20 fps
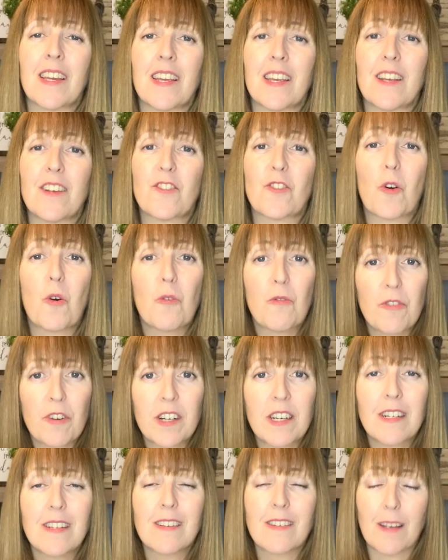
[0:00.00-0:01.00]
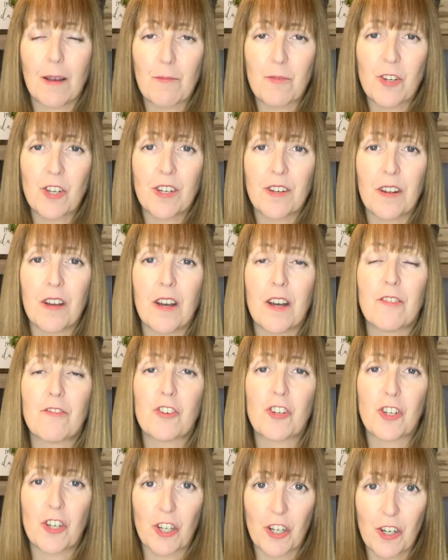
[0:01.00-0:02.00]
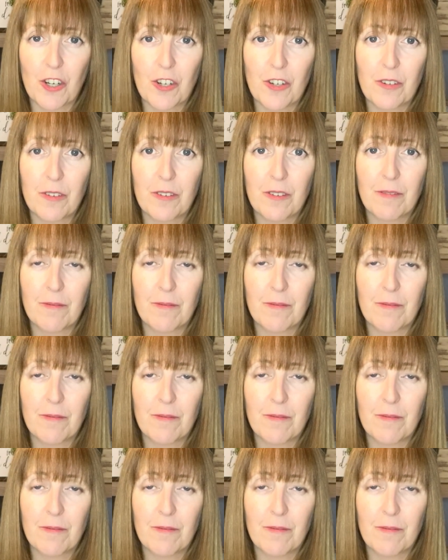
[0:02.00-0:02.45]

is overconsumption of sugar,